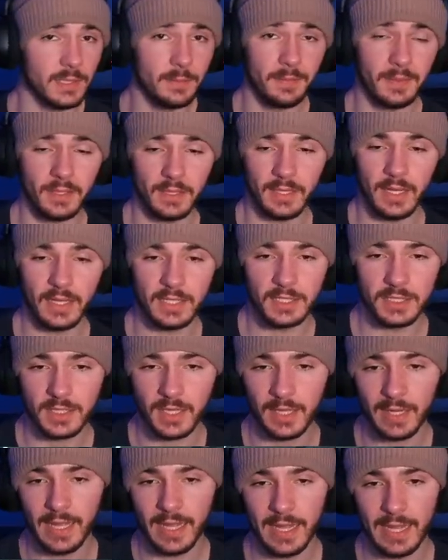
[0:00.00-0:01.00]
typically I just
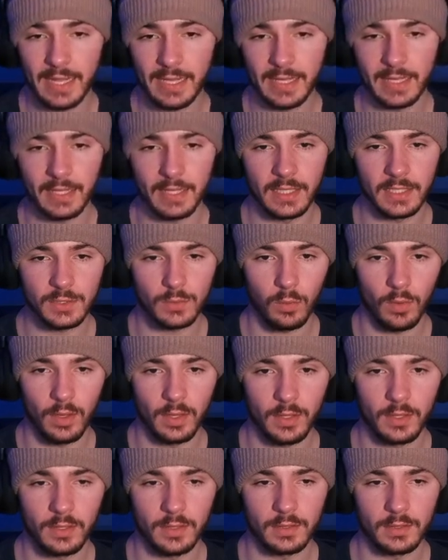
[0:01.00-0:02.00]
kind of hang in this
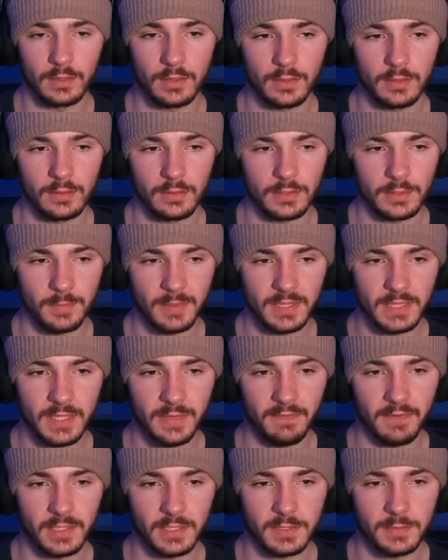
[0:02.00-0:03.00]
one
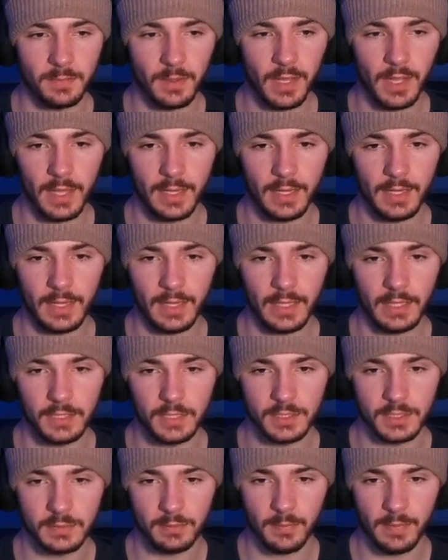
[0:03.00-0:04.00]
specific spot and
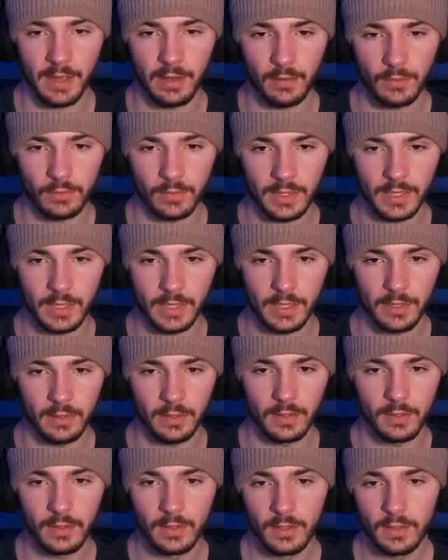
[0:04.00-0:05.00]
just mount right
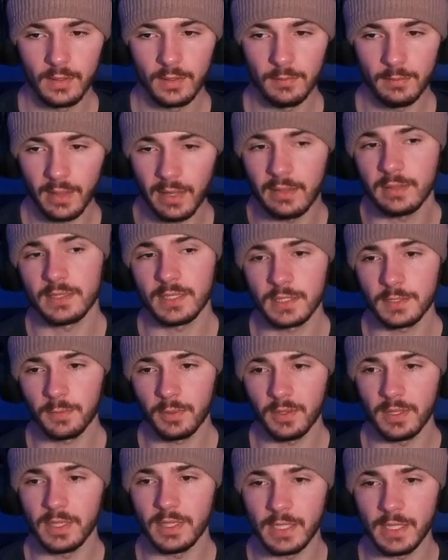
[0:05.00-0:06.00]
here. Mounting's
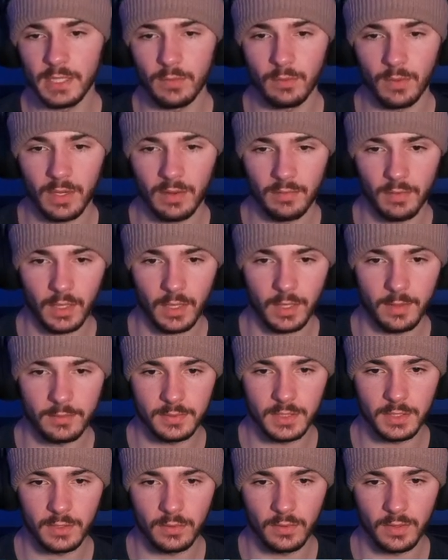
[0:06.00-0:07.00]
pretty key whenever it
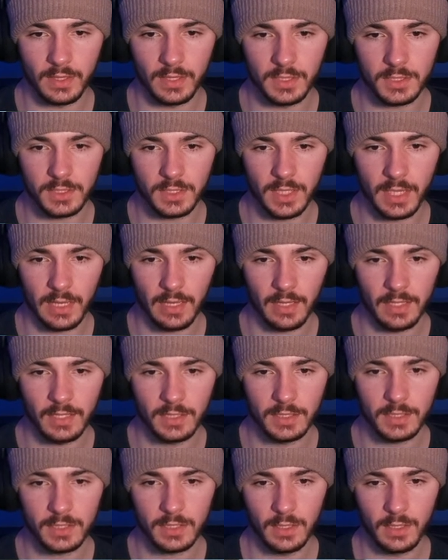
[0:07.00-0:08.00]
comes to doing this
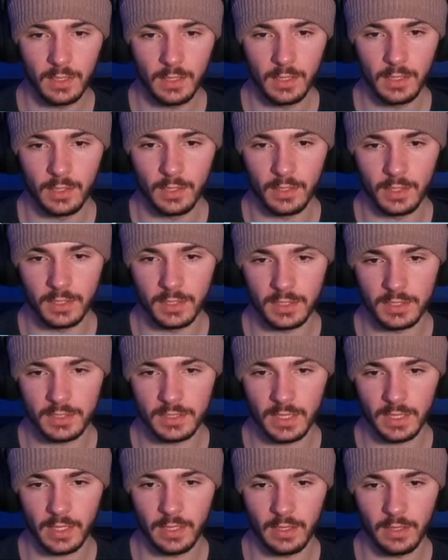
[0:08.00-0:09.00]
challenge. You can just
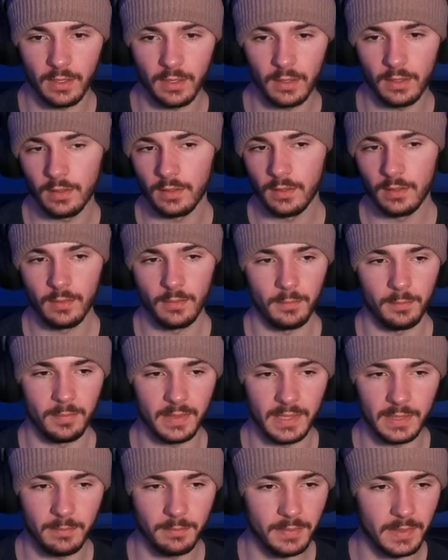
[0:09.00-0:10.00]
sit here,
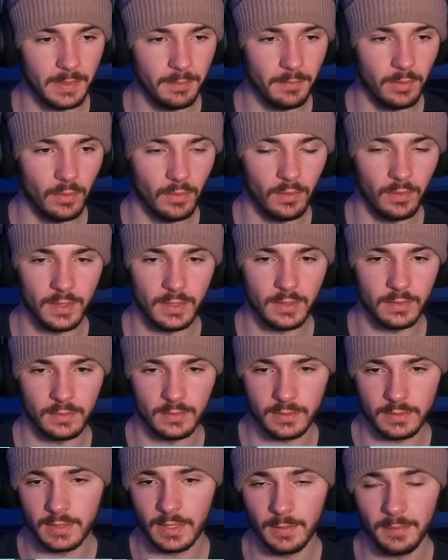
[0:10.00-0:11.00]
beam people. It
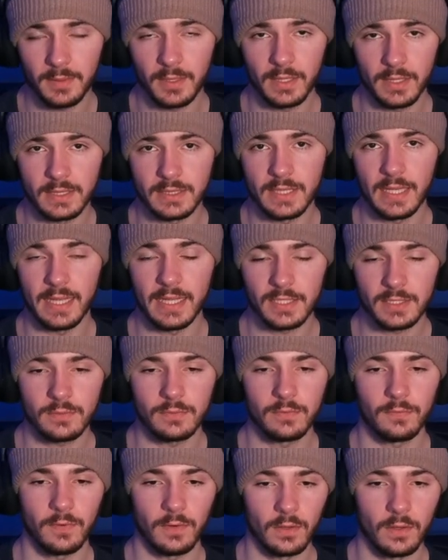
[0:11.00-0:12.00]
typically
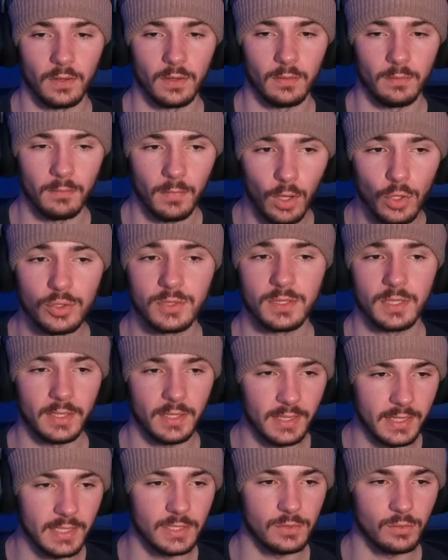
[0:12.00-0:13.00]
takes for most
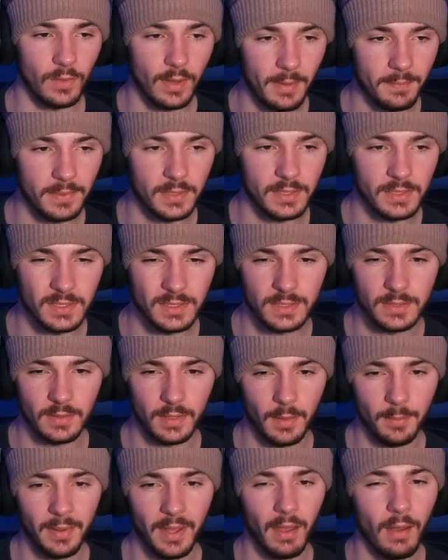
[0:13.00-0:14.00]
of these weapons
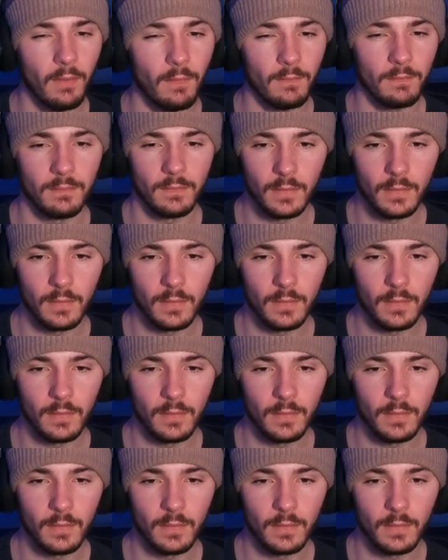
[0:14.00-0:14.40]
about